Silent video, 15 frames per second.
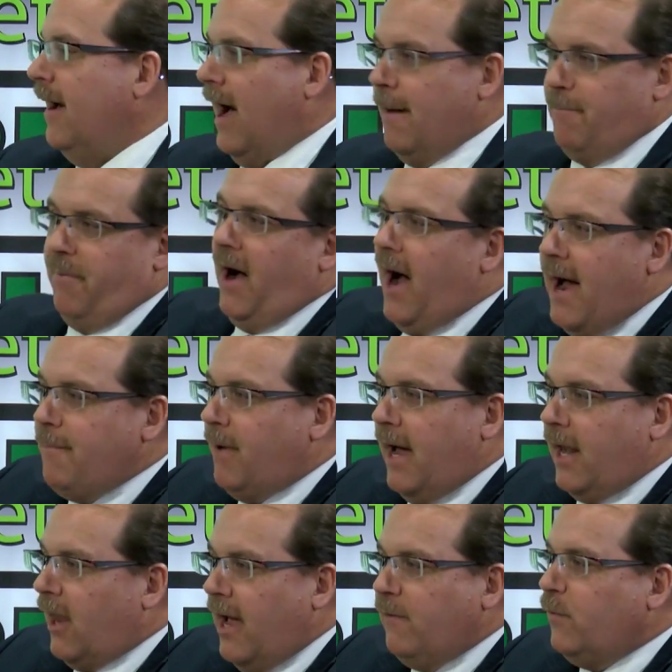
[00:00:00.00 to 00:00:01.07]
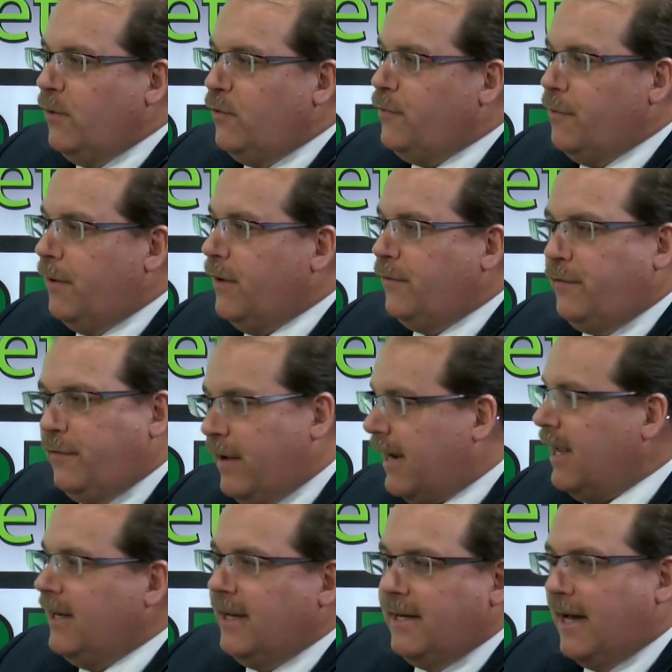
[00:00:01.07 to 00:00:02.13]
I buy my life insurance,
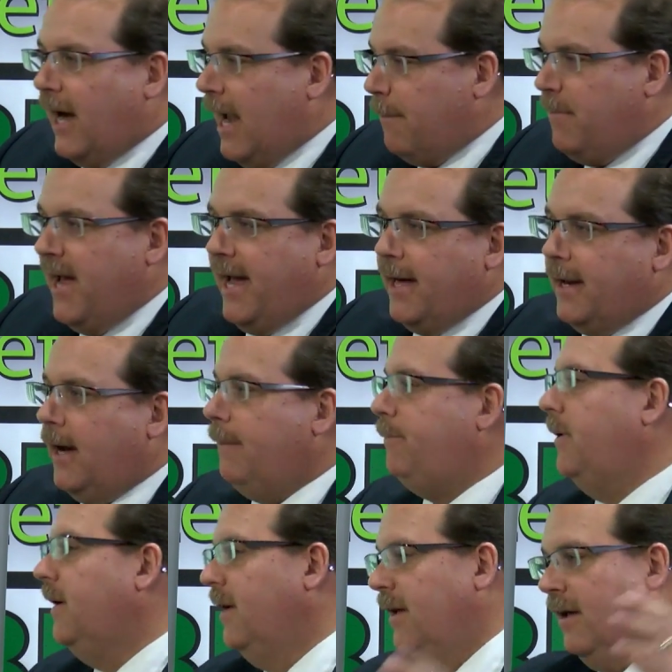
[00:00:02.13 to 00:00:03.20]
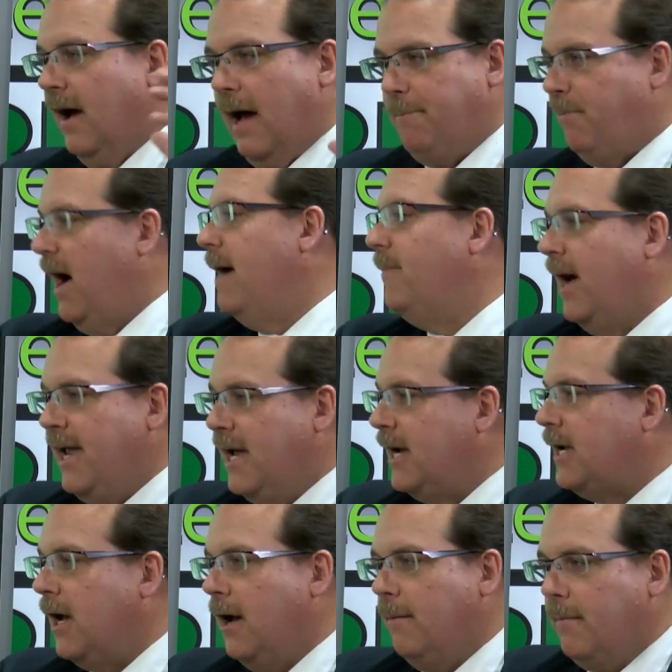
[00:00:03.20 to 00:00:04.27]
second to die, I pay it up, I buy my
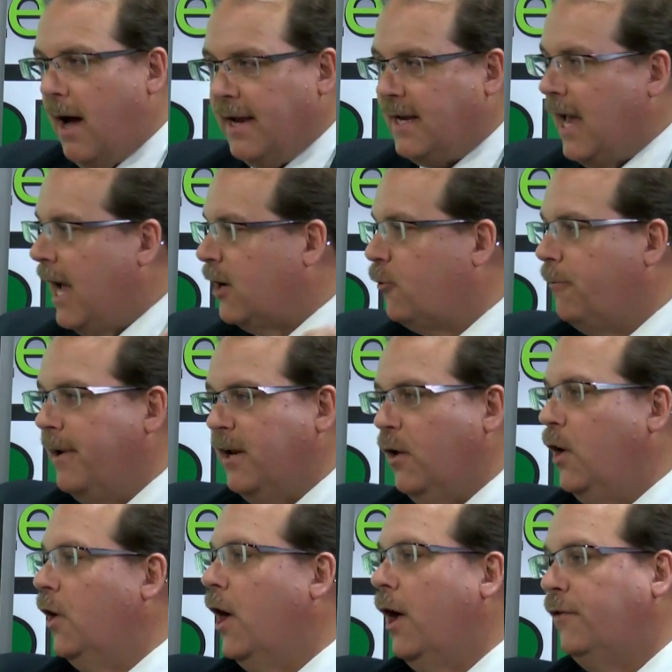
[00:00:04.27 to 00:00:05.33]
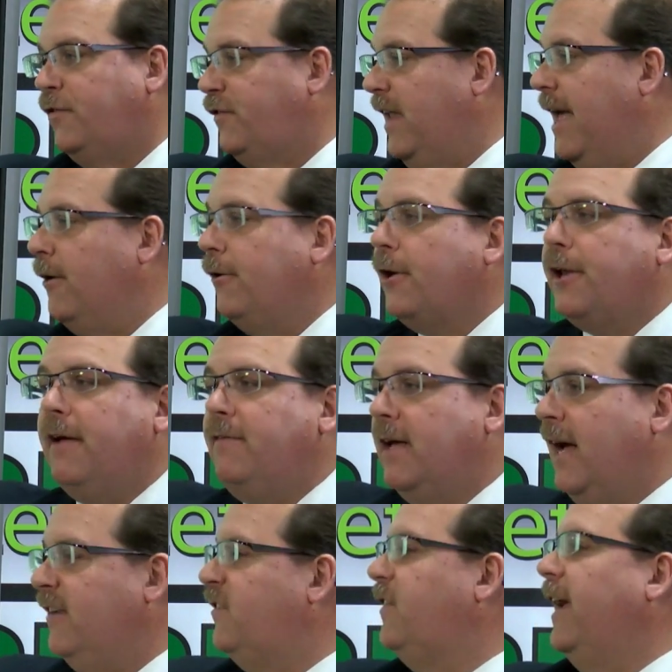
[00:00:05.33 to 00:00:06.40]
income. I, I create a, a, standard of living
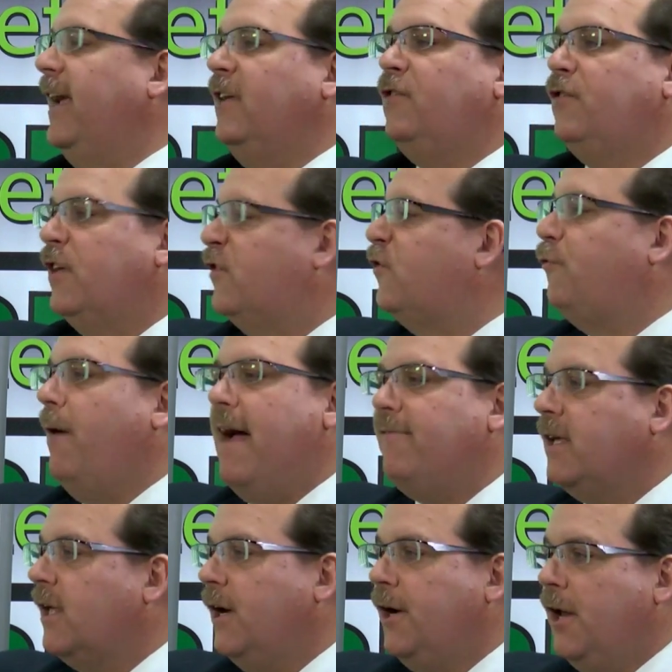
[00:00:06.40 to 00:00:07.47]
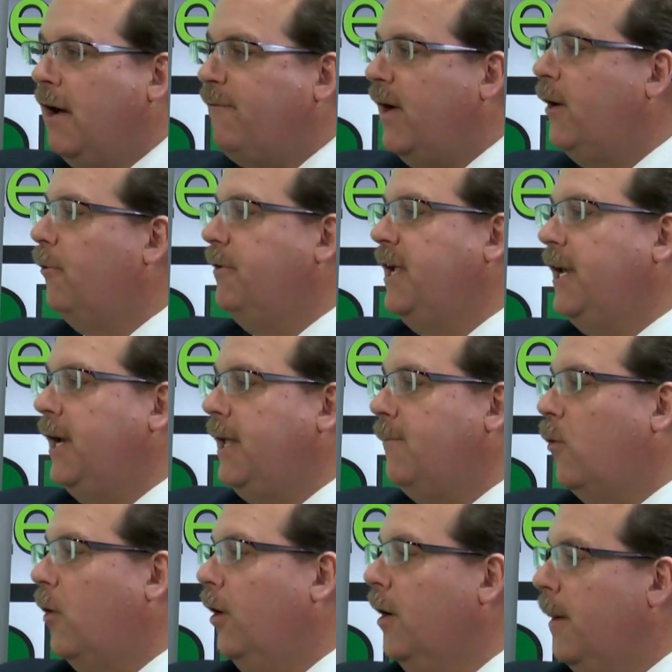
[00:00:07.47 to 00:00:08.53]
I say is extravagant enough. I don't need any
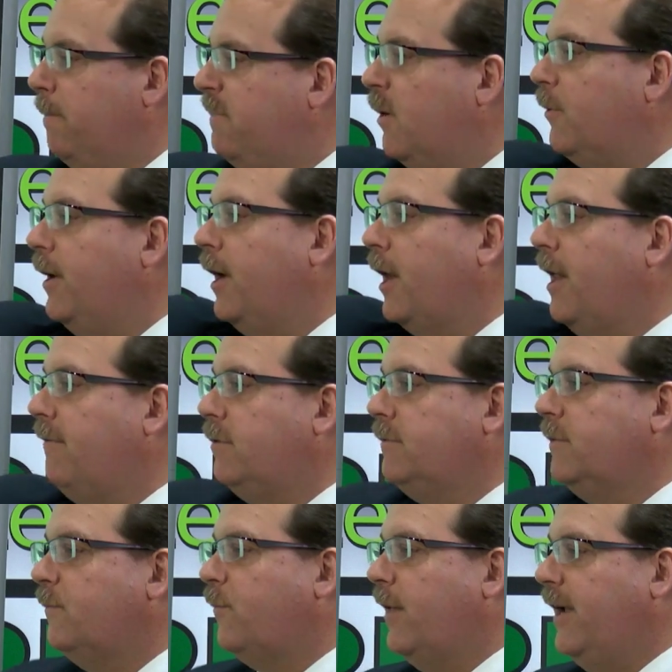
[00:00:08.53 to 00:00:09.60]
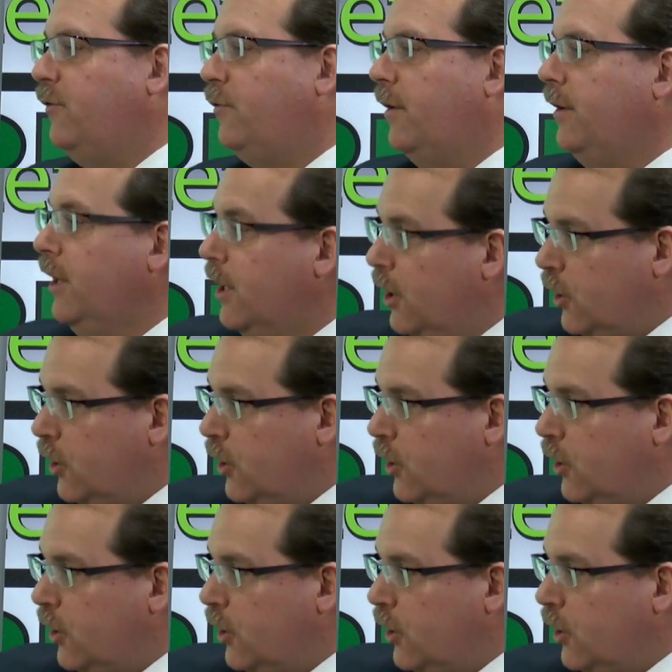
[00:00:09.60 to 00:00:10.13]
more. Build in a level of inflation,